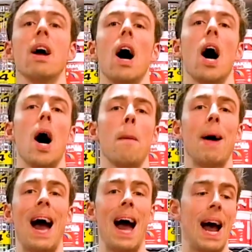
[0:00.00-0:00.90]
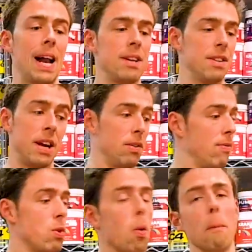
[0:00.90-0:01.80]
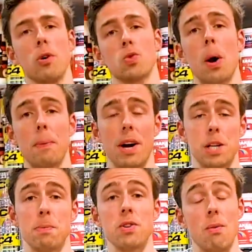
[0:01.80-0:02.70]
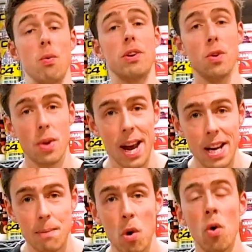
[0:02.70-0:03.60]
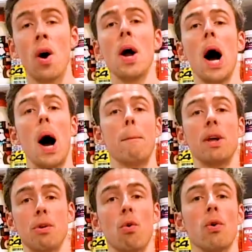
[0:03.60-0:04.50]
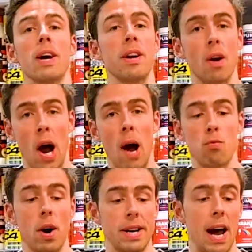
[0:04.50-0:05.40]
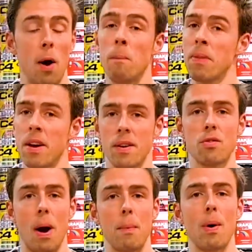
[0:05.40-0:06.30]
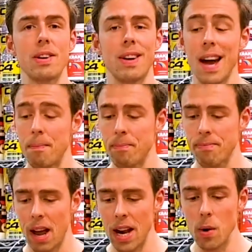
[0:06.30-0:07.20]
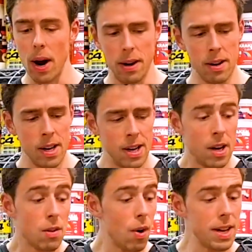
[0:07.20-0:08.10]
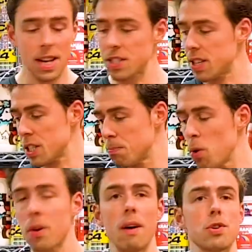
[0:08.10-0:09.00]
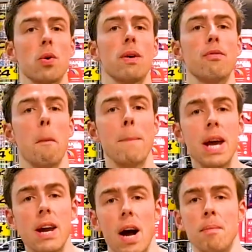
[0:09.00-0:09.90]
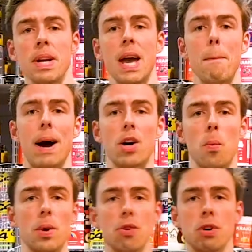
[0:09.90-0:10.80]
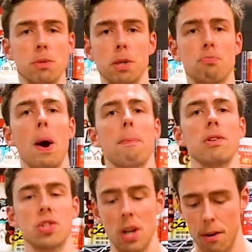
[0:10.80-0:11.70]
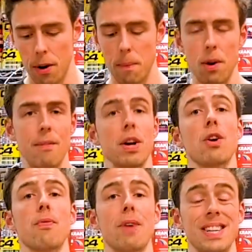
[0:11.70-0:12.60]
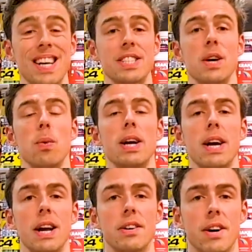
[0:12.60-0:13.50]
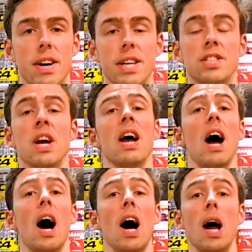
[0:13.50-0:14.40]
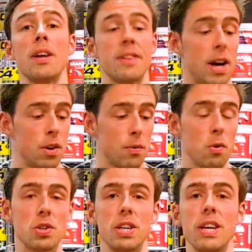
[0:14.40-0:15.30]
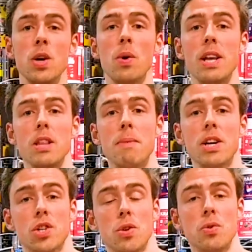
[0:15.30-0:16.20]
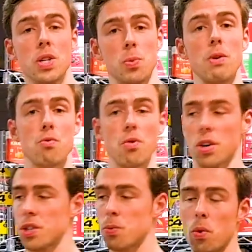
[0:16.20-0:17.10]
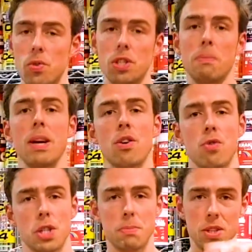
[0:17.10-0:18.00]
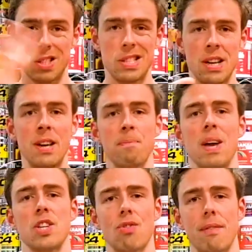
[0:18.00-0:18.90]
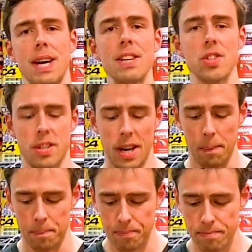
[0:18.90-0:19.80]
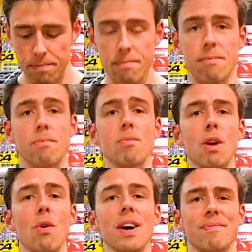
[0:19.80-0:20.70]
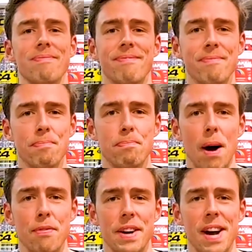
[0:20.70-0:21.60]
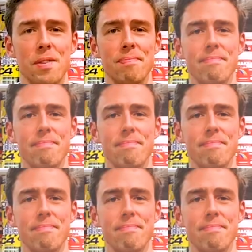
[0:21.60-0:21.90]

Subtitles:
And it'll give you one more swipe at it, I suppose, if we do get any more. But they're all in right now. Grab them while you can. Anyway. Right, that's more than enough talking from me. I'm going to get back on with Christmas prep and stuff. Hope you're having a fantastic weekend, guys. And look forward to seeing you in the mix soon as we rush towards the big Christmas extravaganza thing. Right, bye for now.